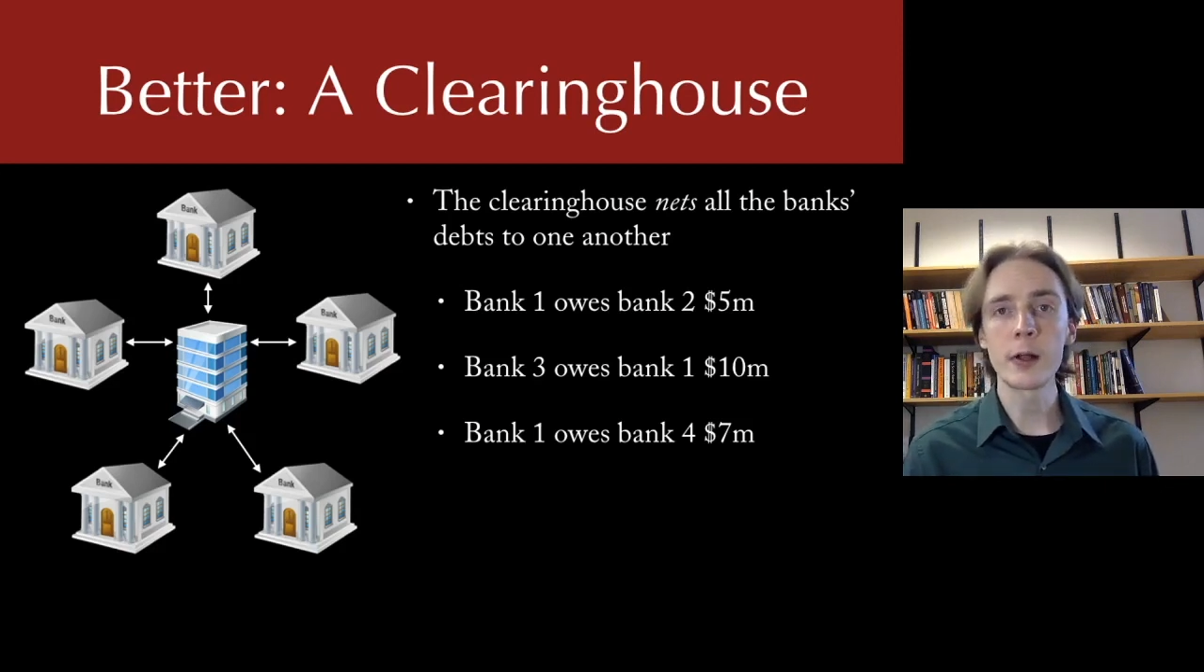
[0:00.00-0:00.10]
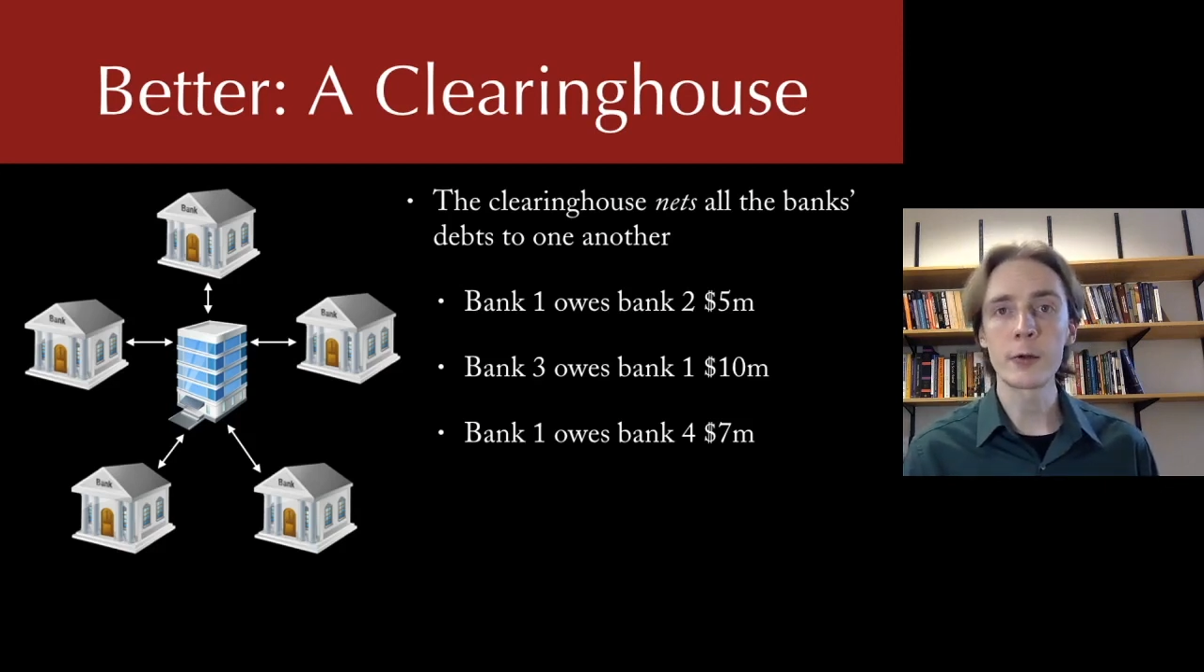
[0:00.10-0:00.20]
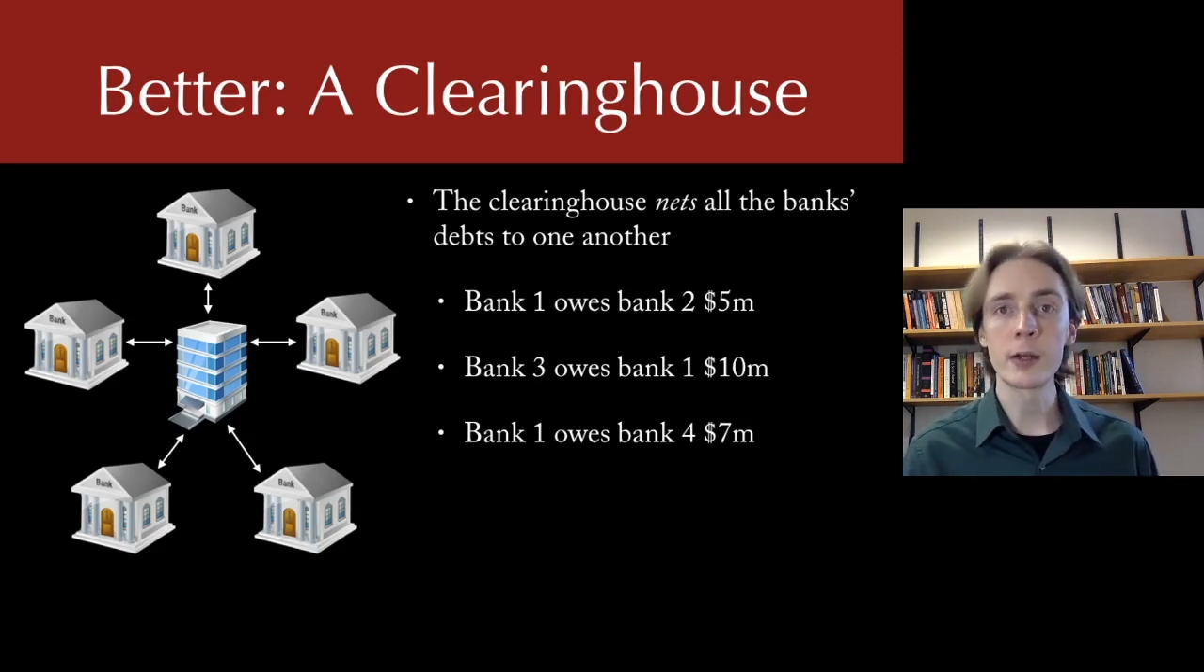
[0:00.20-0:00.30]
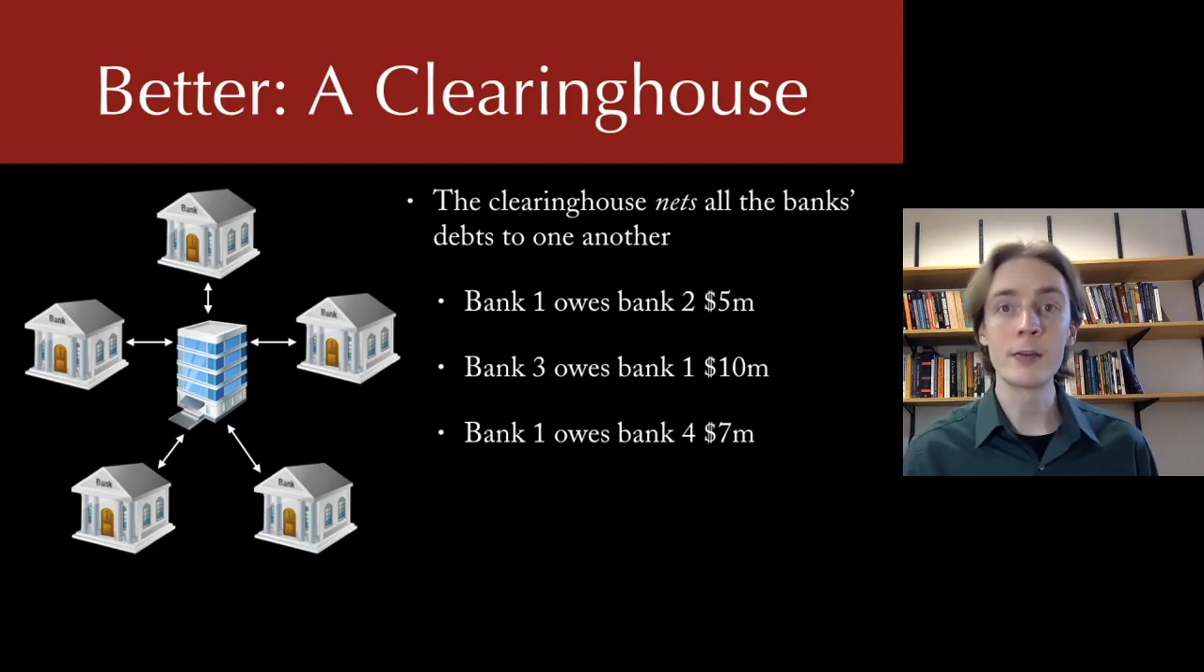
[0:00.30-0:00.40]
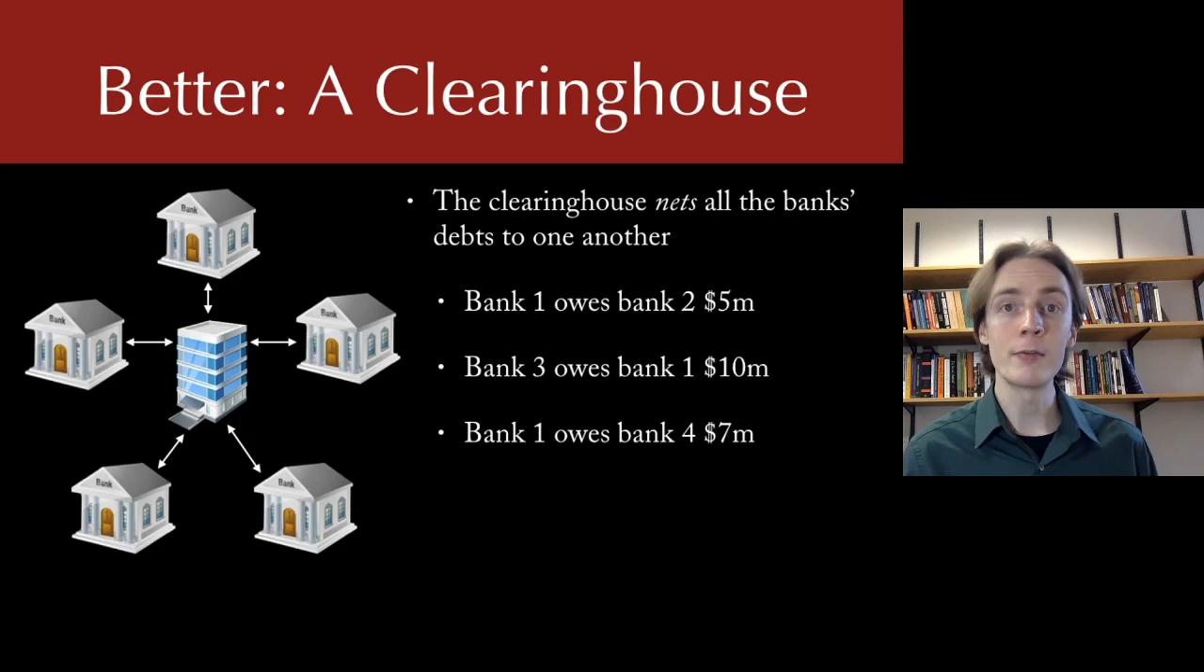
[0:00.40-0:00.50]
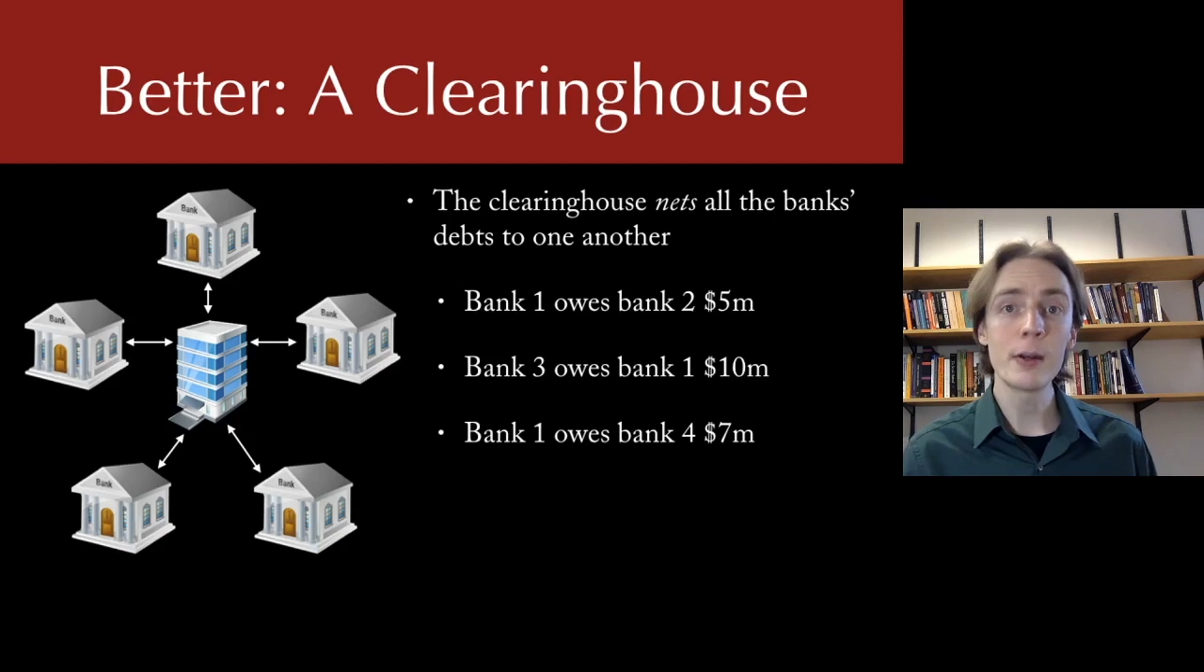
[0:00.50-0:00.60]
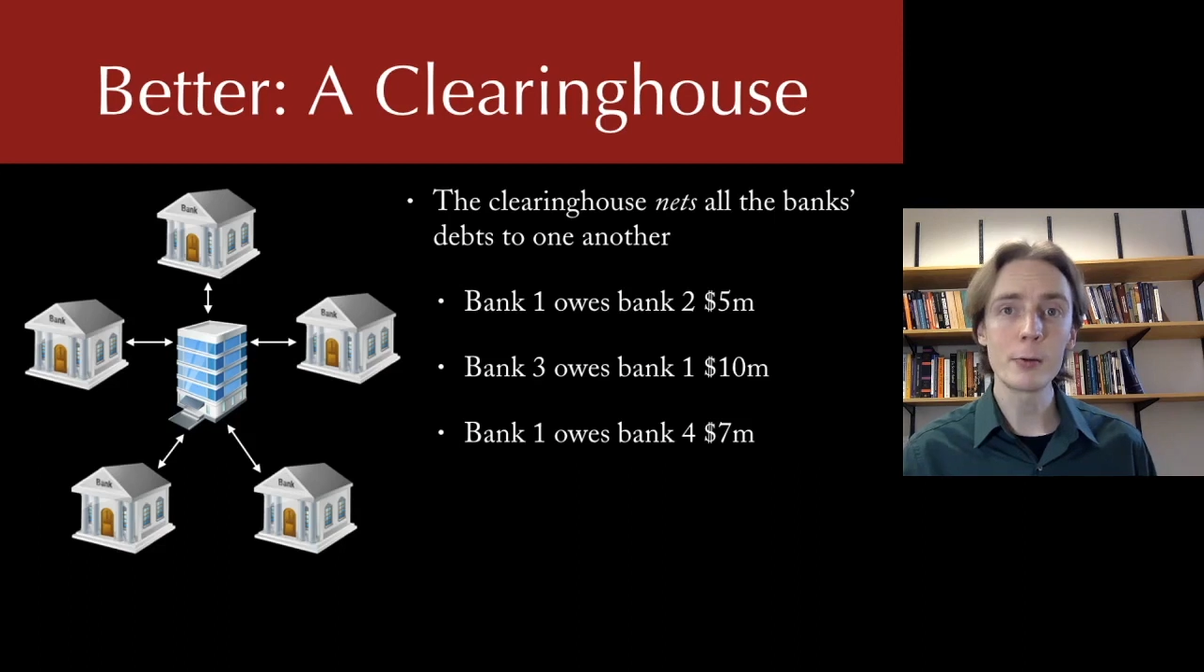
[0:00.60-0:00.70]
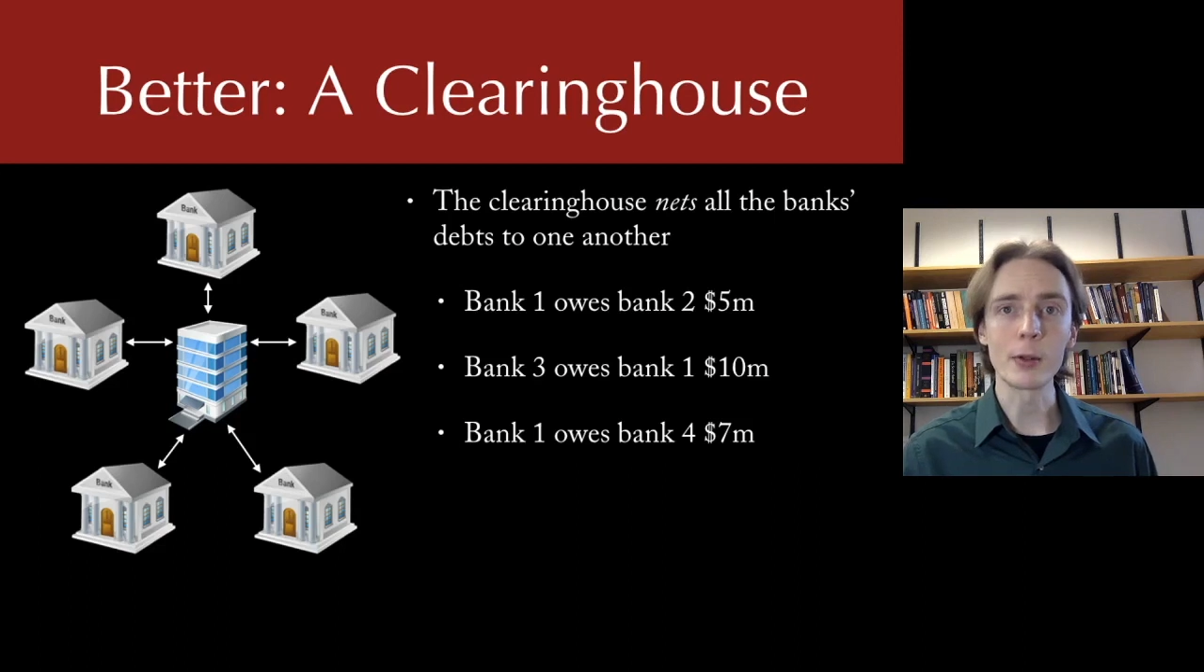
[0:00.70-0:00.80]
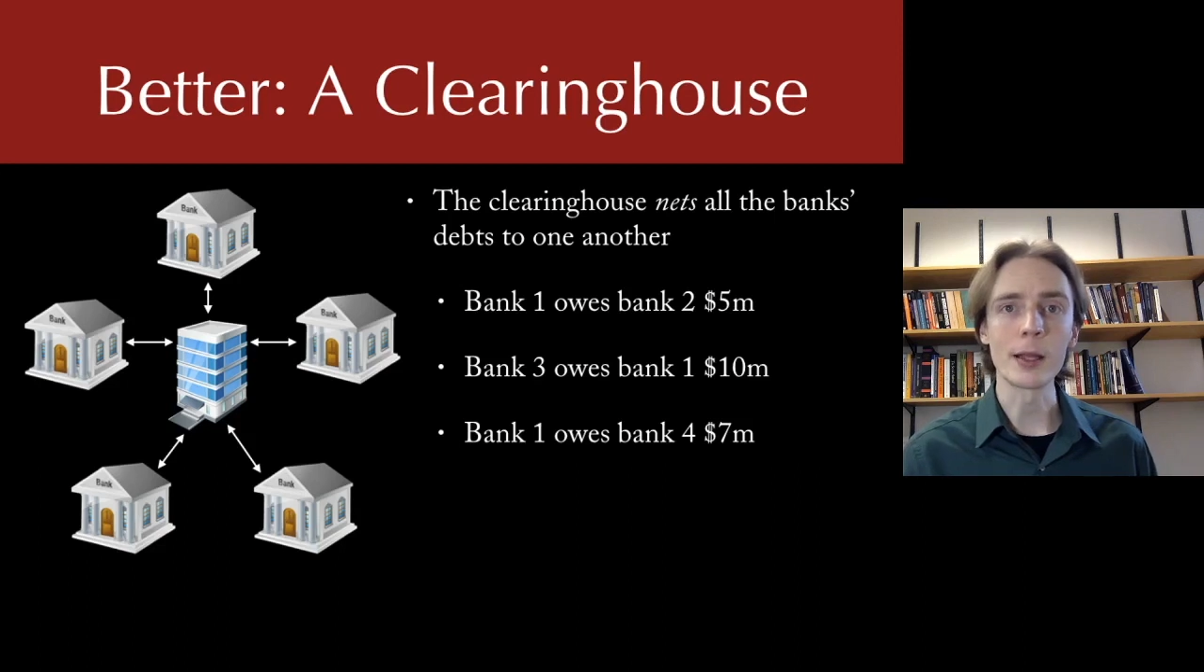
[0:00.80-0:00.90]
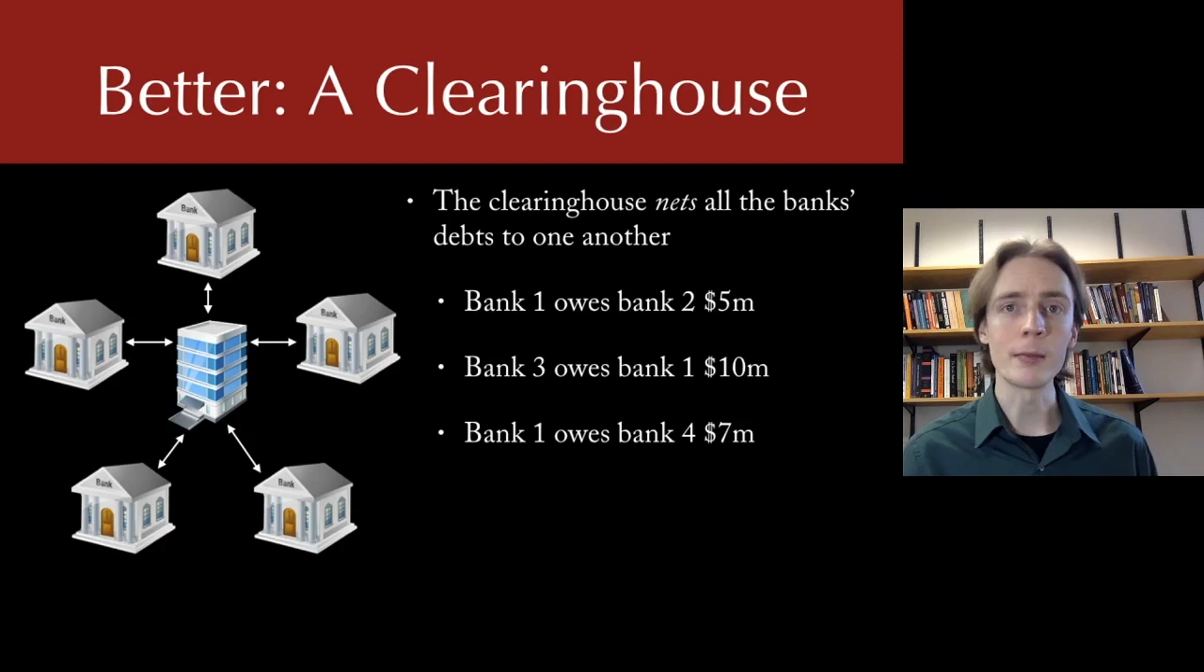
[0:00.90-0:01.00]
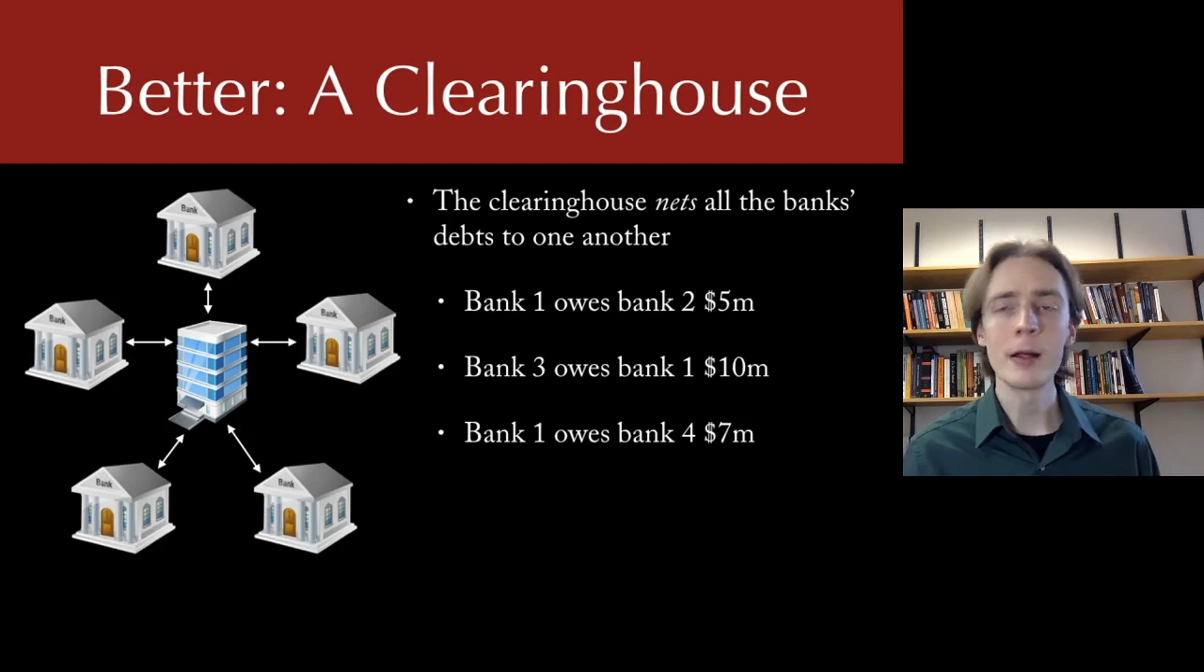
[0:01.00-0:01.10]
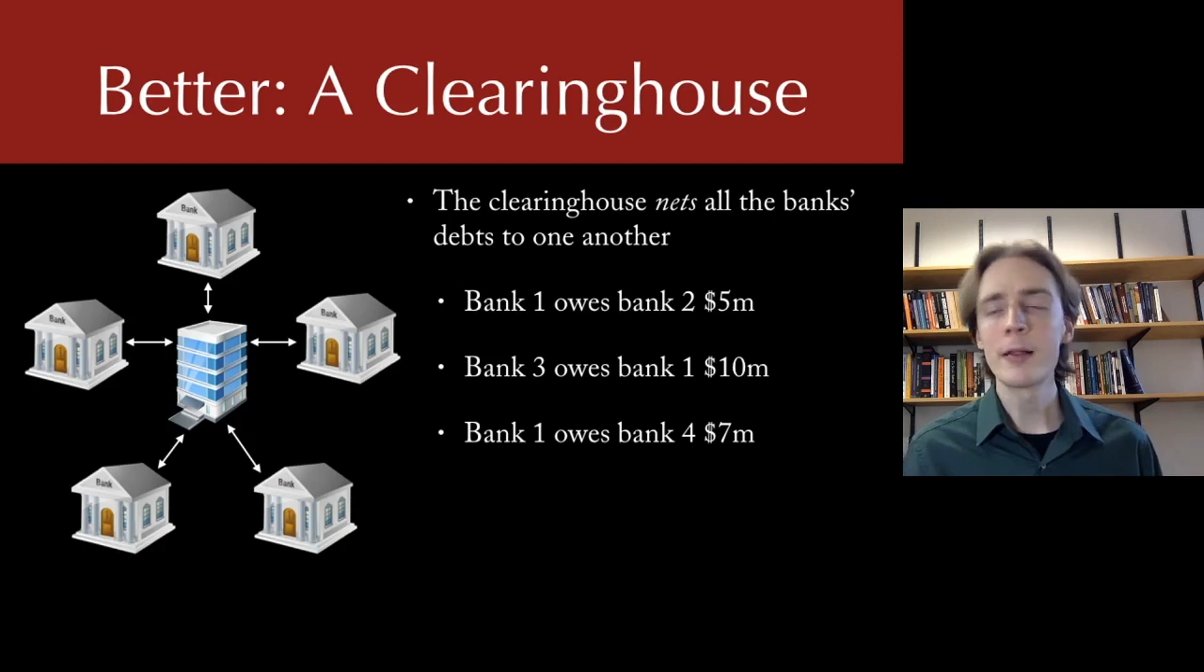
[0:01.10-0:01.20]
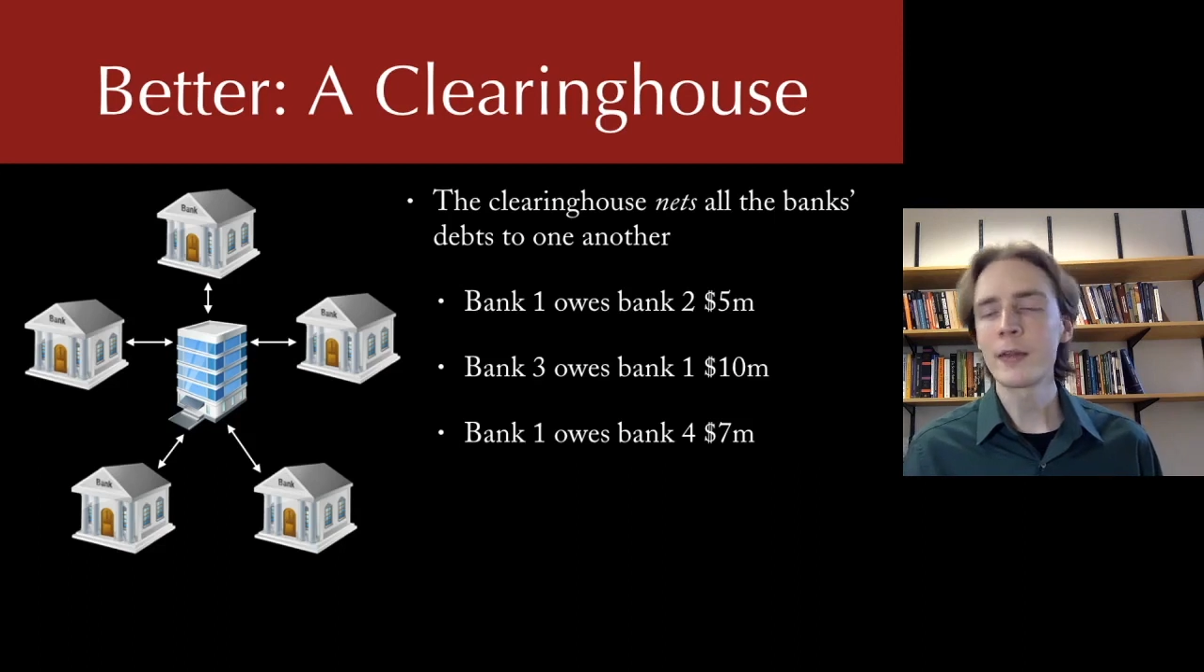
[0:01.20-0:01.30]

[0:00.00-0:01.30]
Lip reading: other individually,